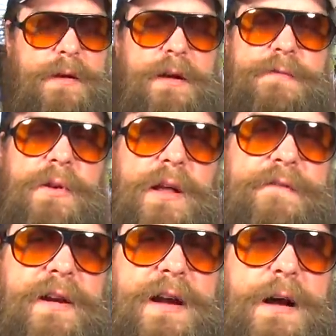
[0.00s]
If you
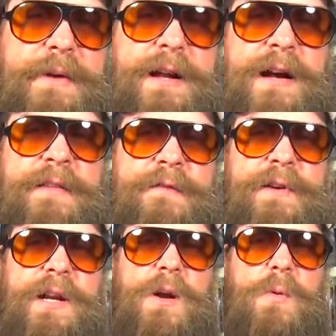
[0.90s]
left a comment on the
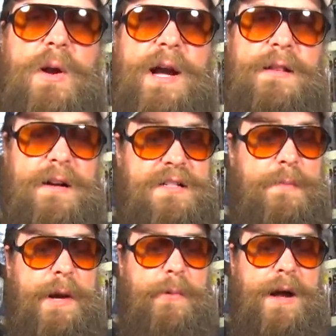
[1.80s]
video where I lost
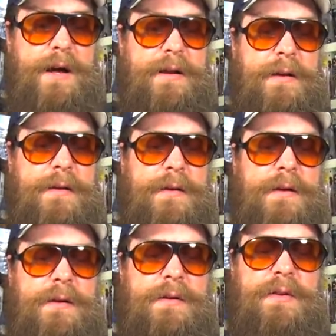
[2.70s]
my rod,
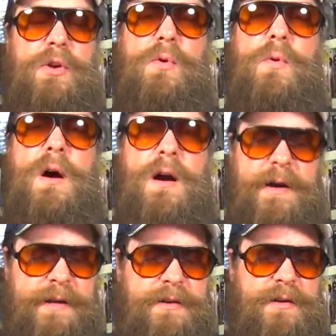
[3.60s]
you are
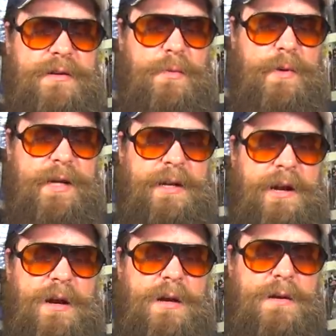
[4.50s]
entered to win
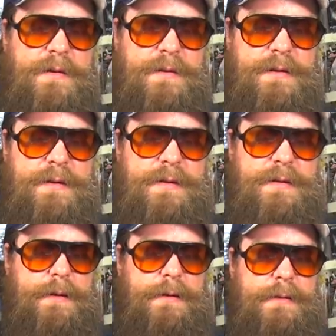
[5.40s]
here.
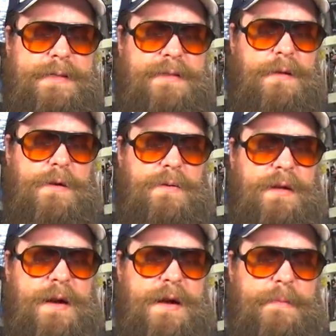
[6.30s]
Let's load the
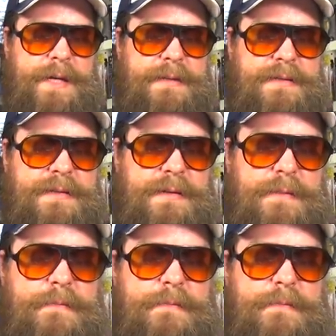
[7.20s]
comments.